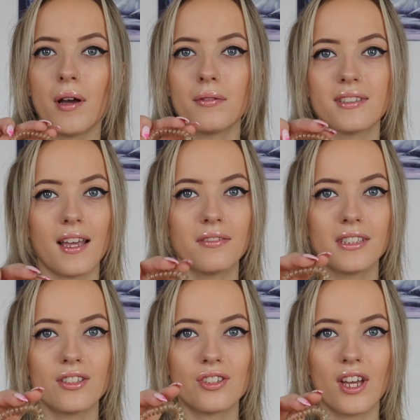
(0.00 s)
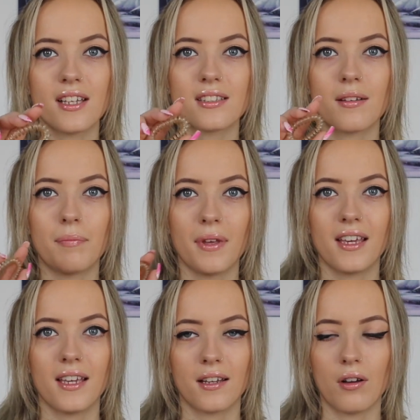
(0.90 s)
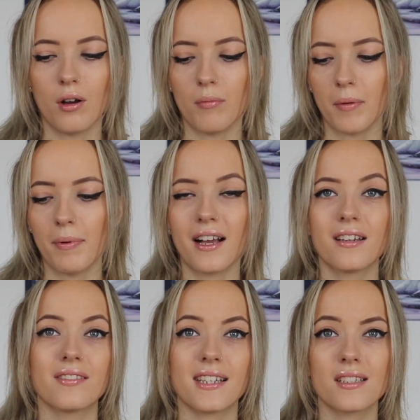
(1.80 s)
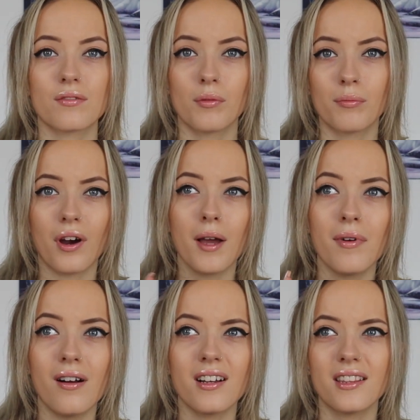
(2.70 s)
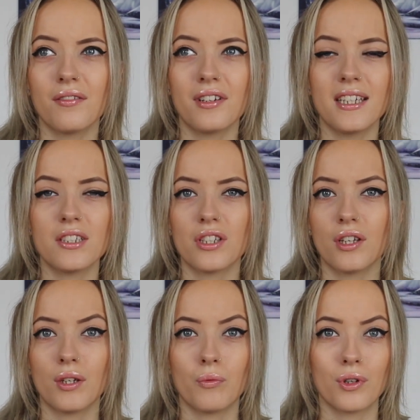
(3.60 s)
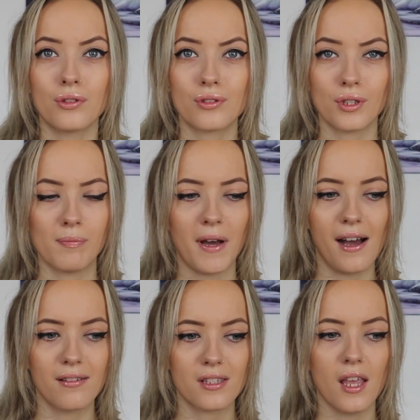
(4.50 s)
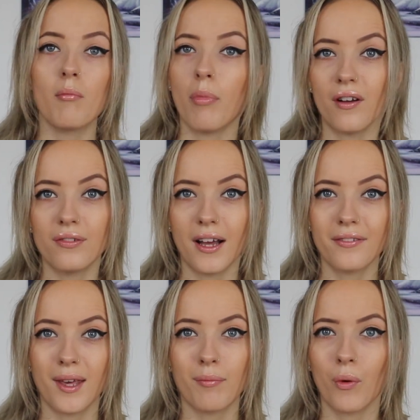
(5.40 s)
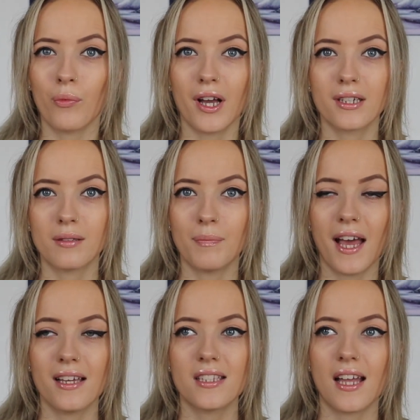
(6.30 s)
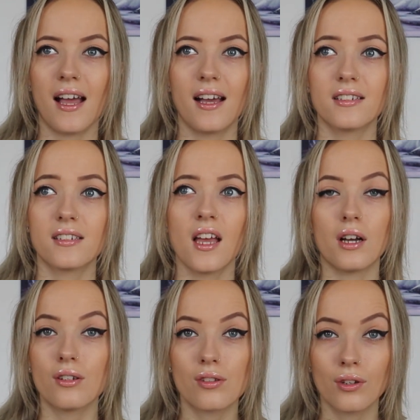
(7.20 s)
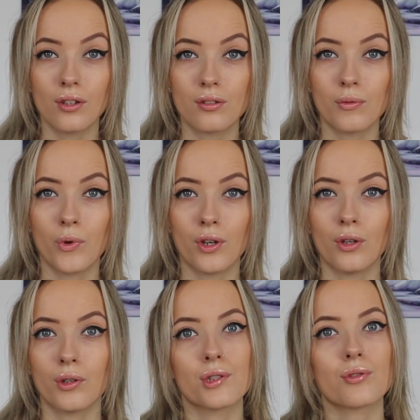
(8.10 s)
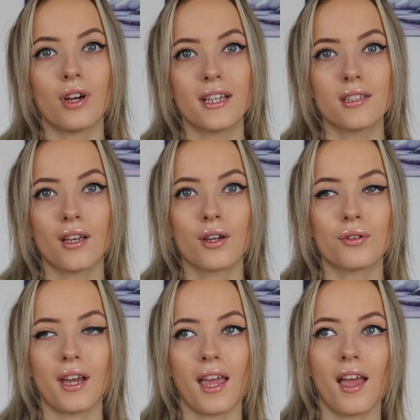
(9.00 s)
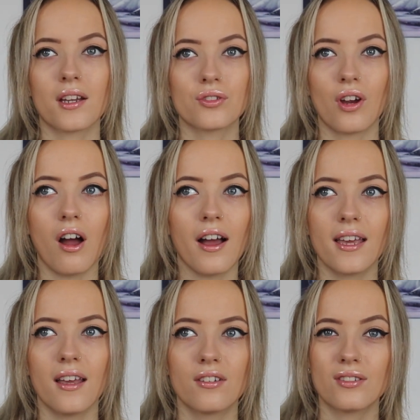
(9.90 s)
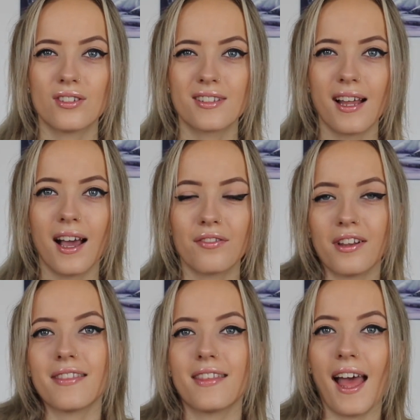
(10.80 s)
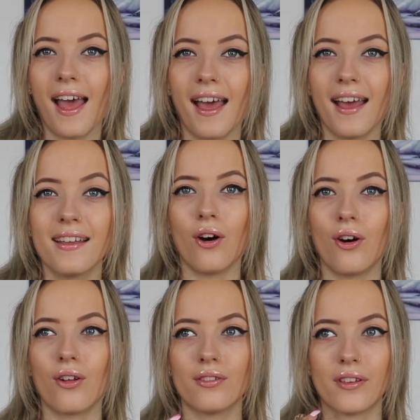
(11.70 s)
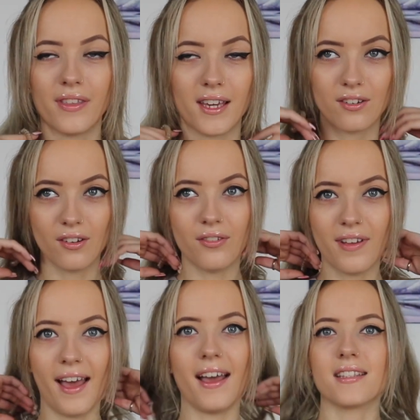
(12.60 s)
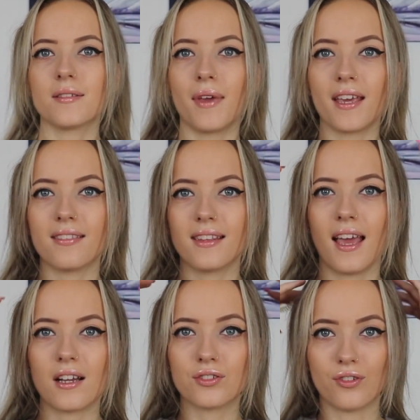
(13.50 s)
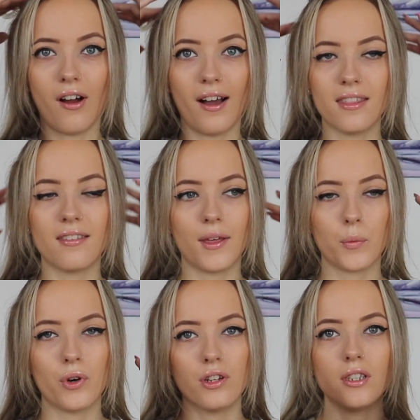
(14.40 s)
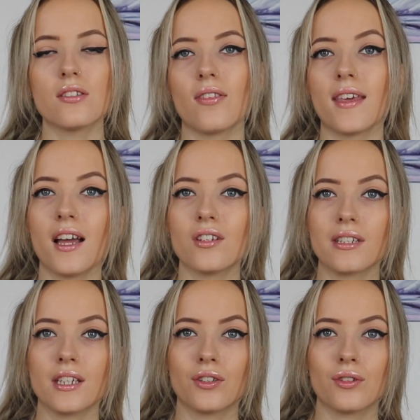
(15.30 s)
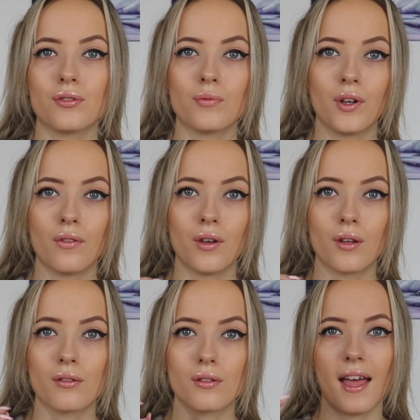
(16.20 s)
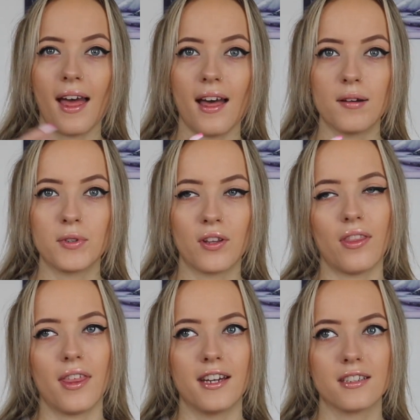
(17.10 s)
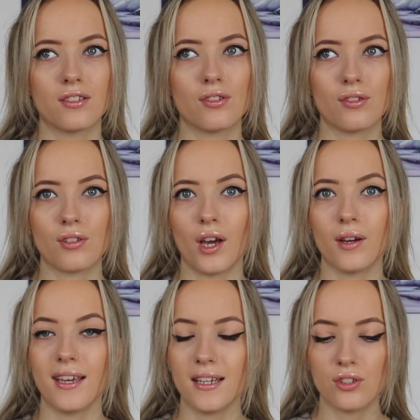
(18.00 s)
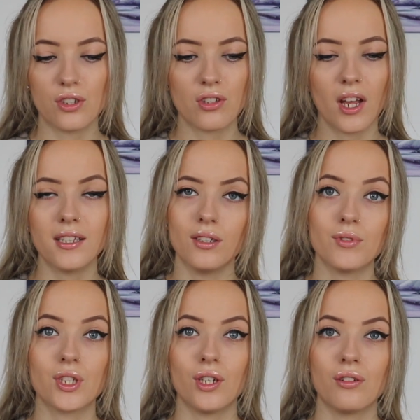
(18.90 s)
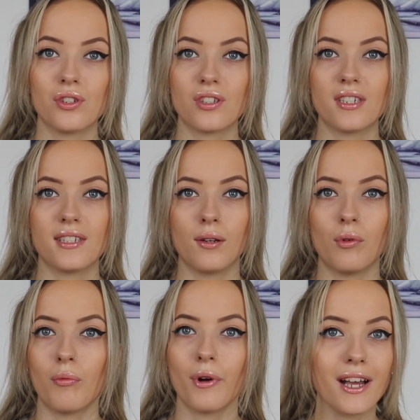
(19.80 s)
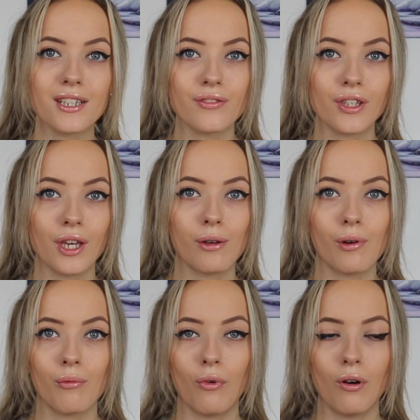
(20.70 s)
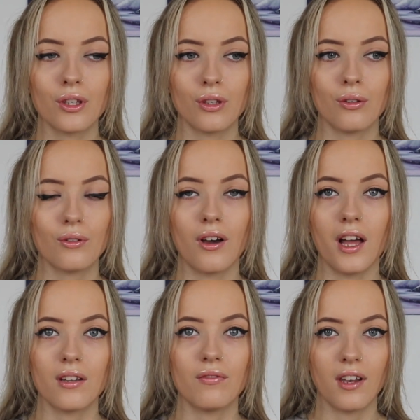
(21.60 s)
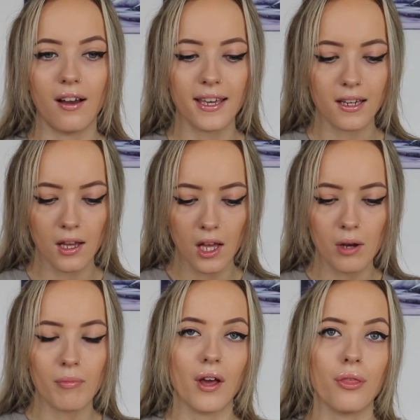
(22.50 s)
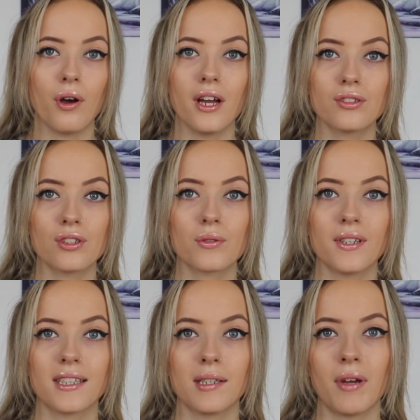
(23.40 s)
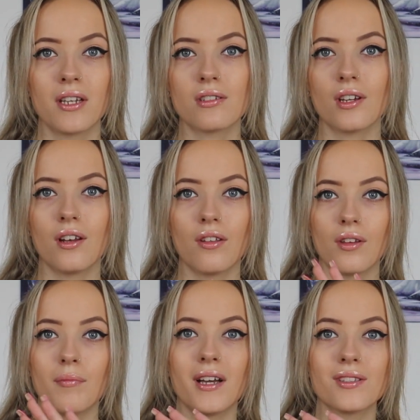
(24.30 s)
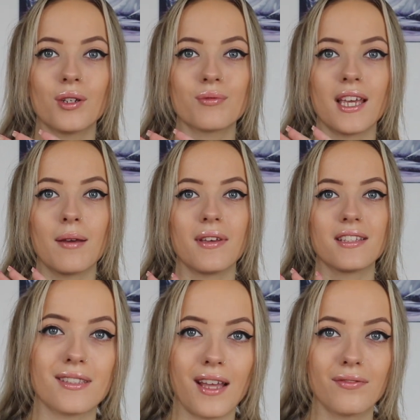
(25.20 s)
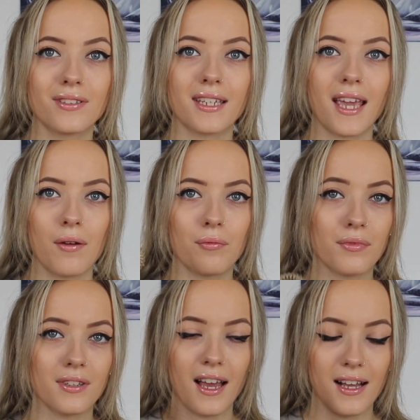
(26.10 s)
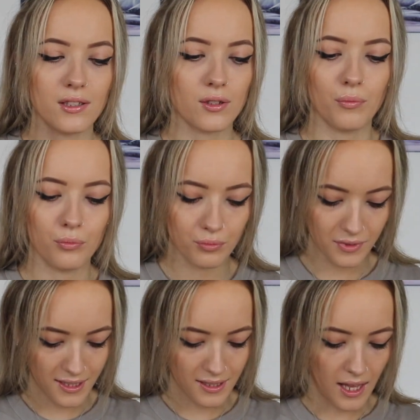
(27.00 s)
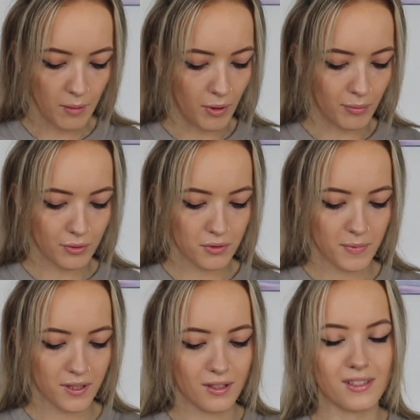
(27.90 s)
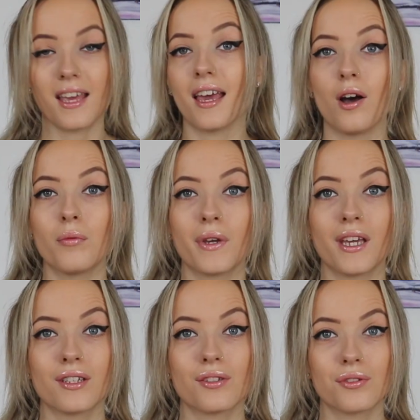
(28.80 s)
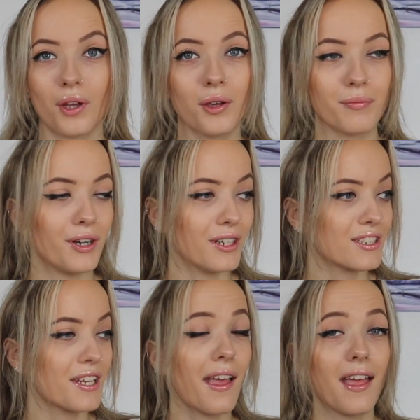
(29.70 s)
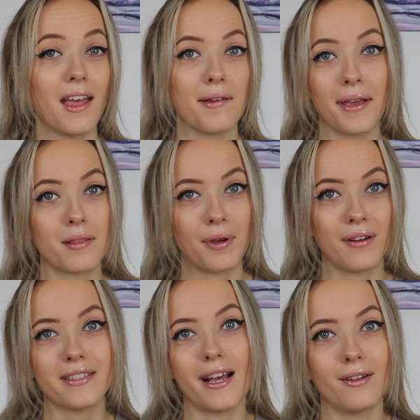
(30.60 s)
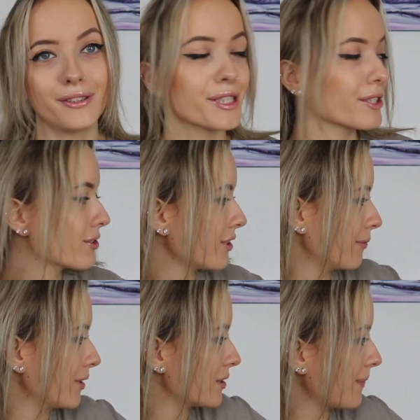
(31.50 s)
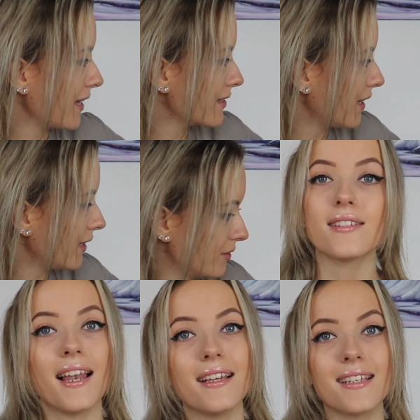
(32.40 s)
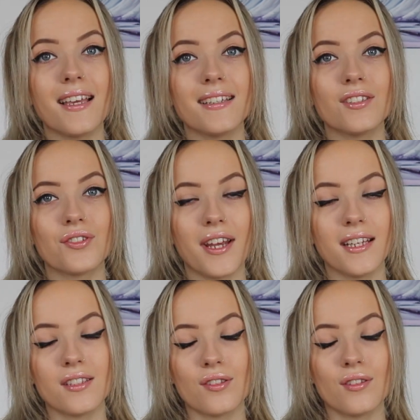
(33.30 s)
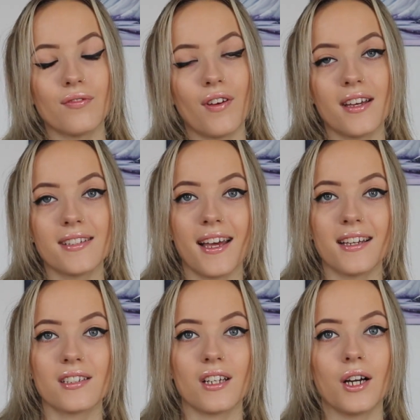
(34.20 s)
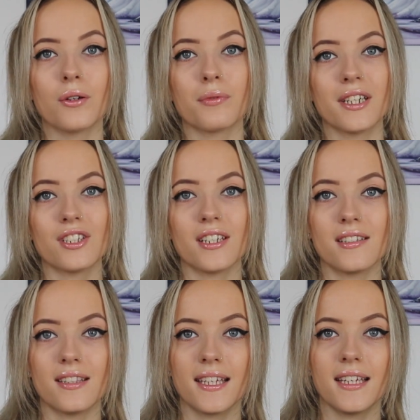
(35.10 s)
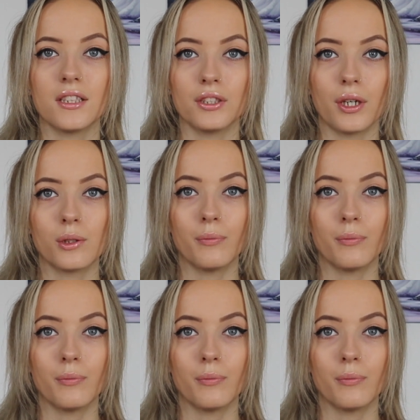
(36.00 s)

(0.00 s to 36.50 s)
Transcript: I would definitely suggest picking up a pack of these from Primark. They're literally only £1 or £2, but I found them work the best. And I also know someone who's tried to create extra height and doesn't have like the hair or the thick enough hair to make the extra height that they want, so they actually used one of those hair bun things. So it's just totally up to you, just to see what works for you and what you kind of like. But I thought I'd just quickly mention that my top tip is definitely getting your hands on these hair bubbles, because they help me so much and make the ponytail look so much better. So let's get straight into the first hairstyle, which is the low